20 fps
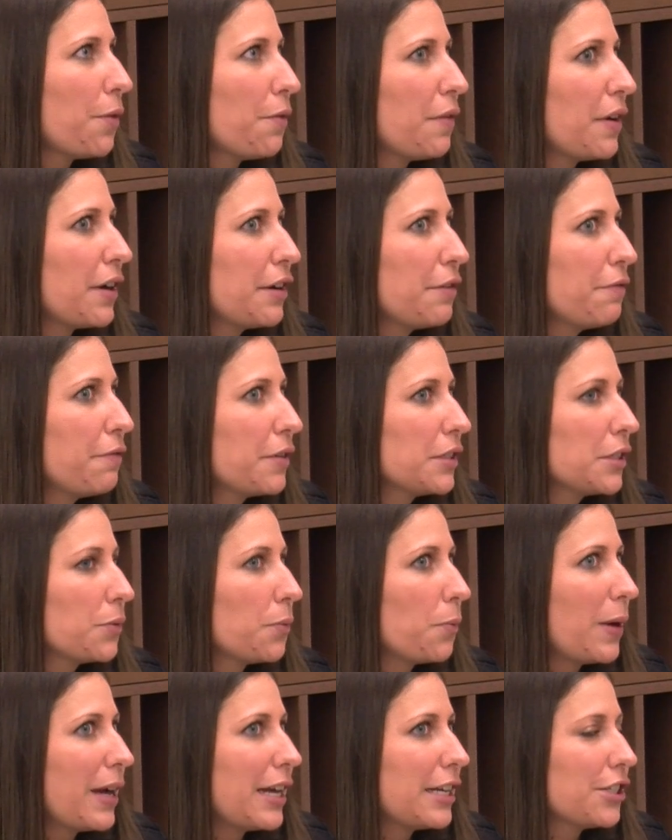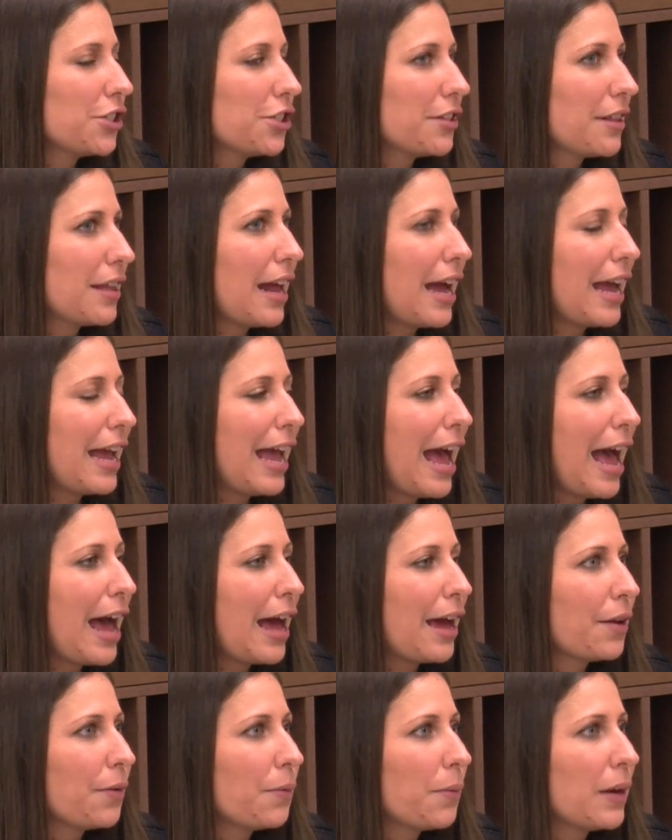the very first wish that I
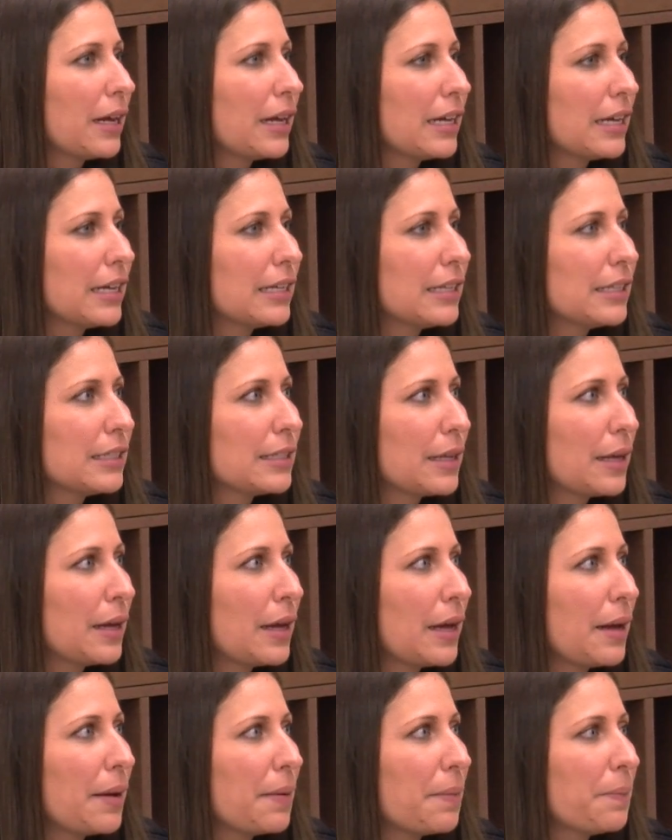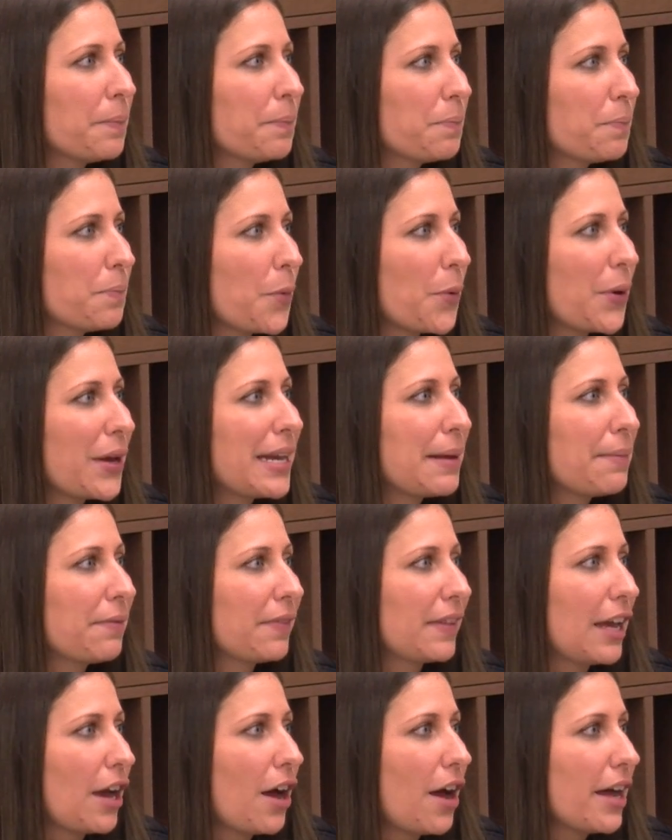had was a boy named
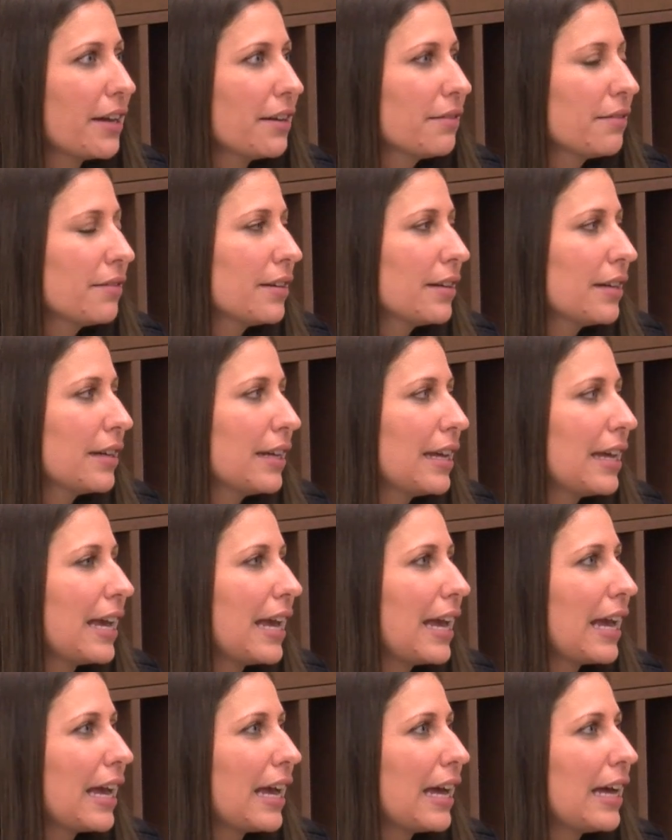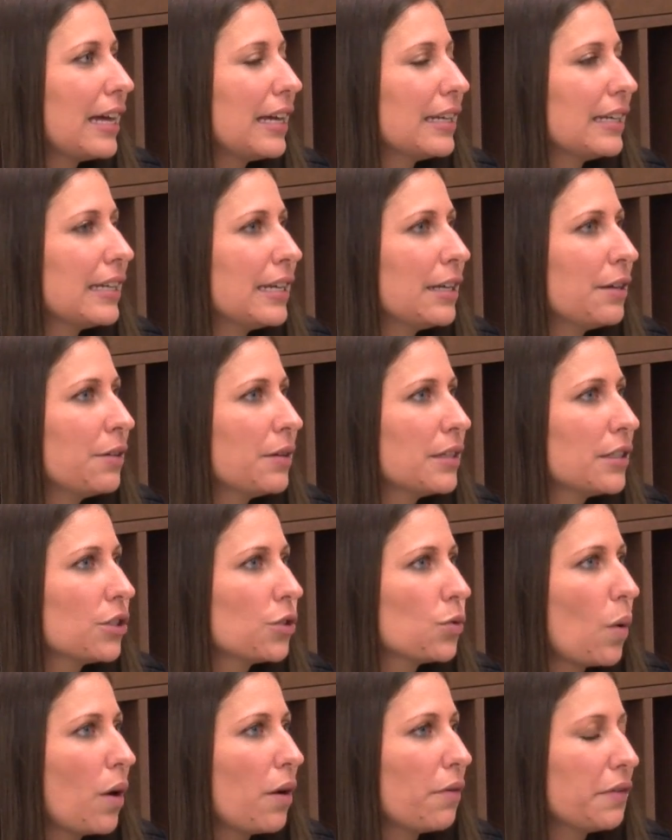Leon, and he was
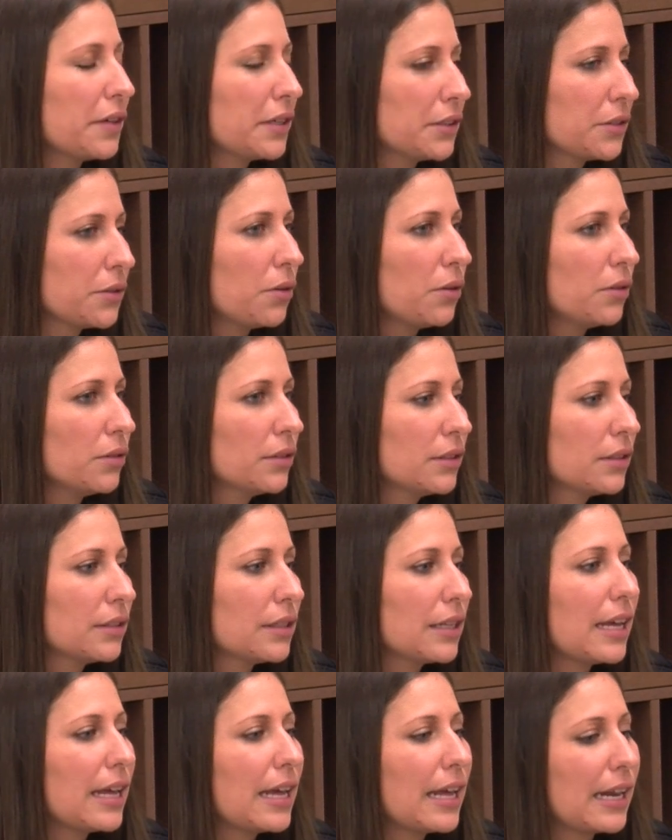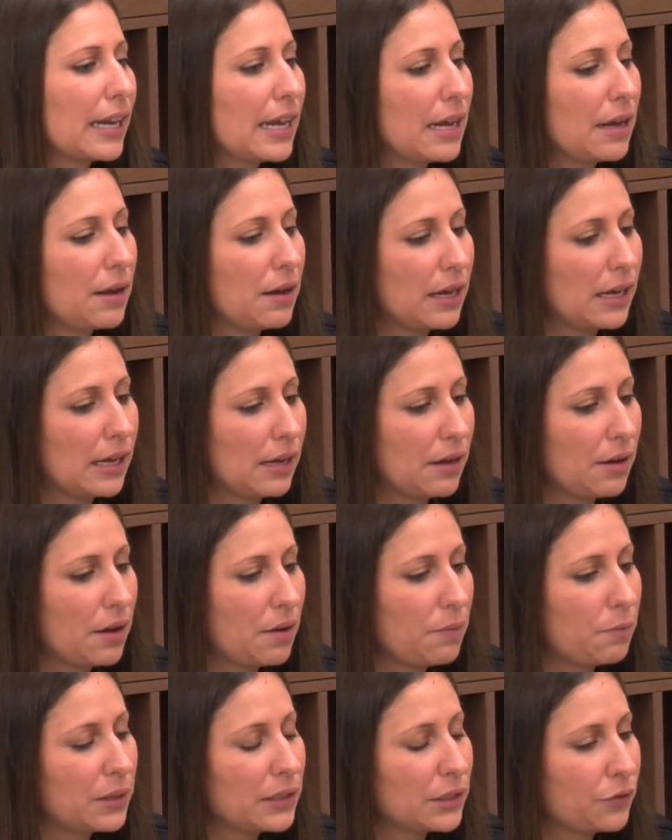12 years old, and he
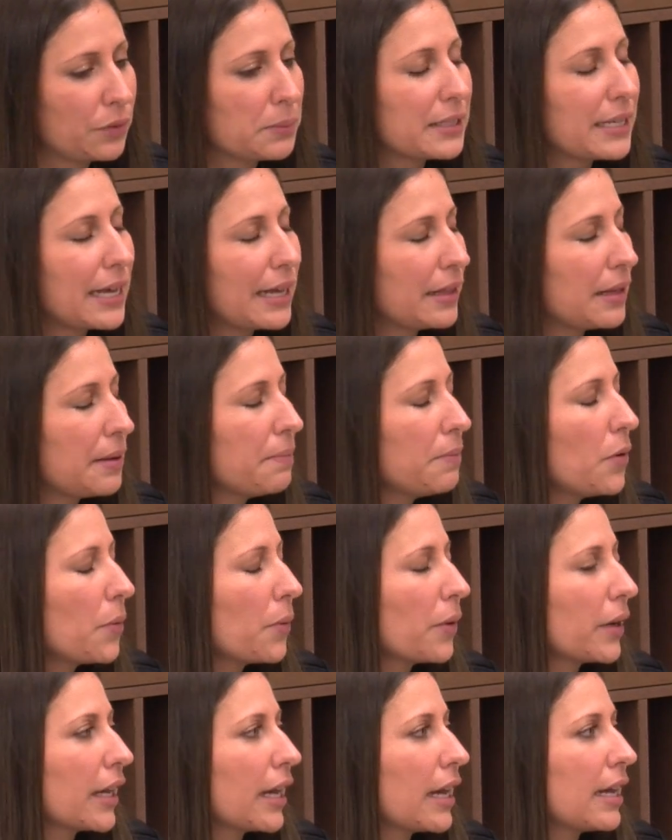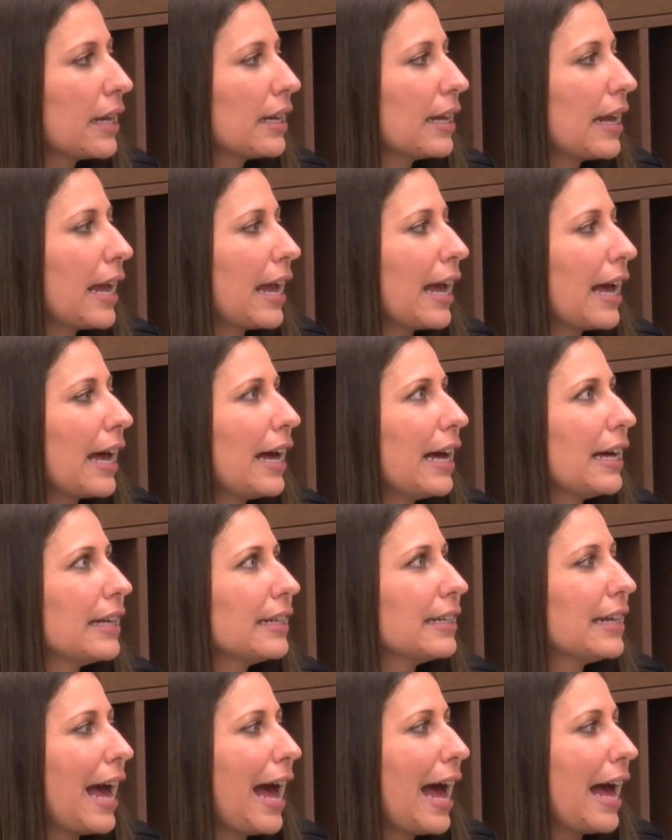was from Salem, Oregon,
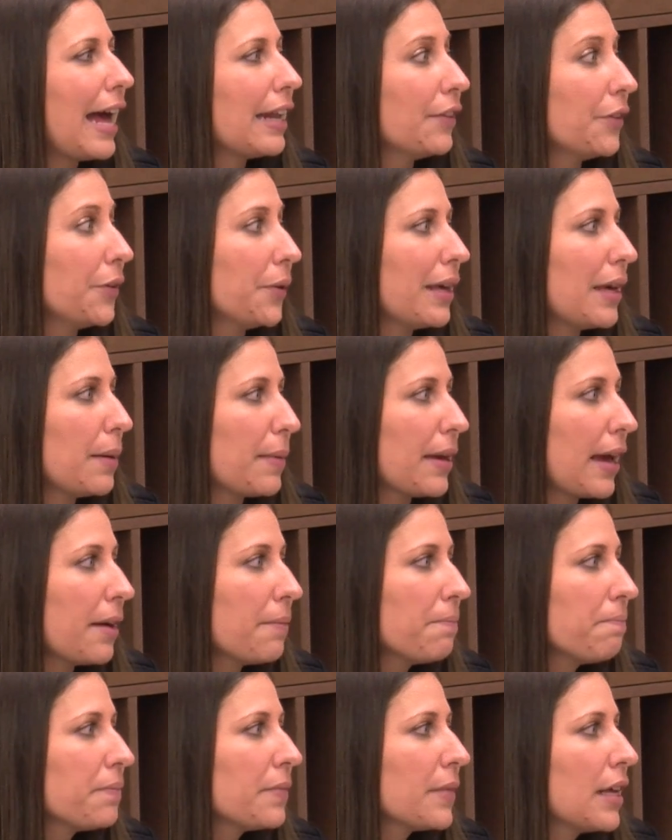and had leukemia.